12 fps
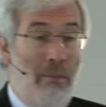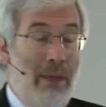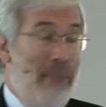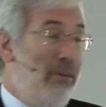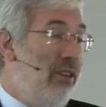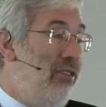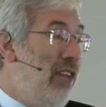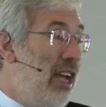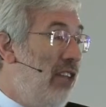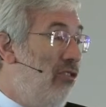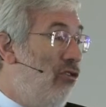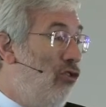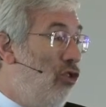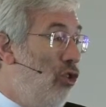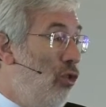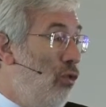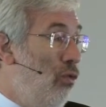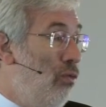member states
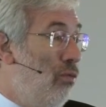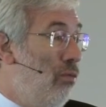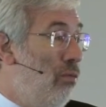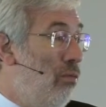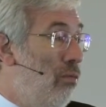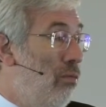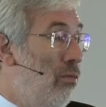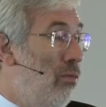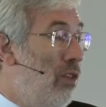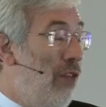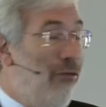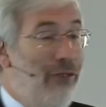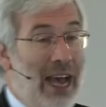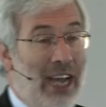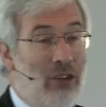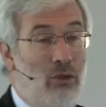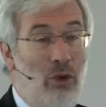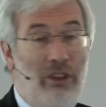to de
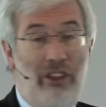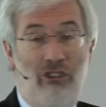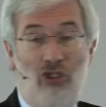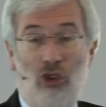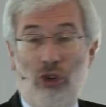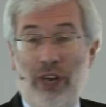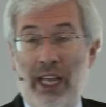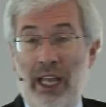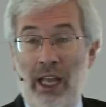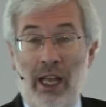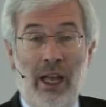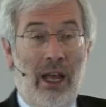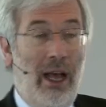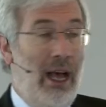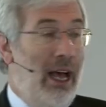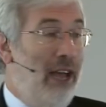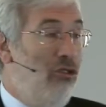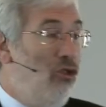facto or de jure
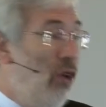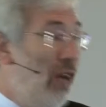to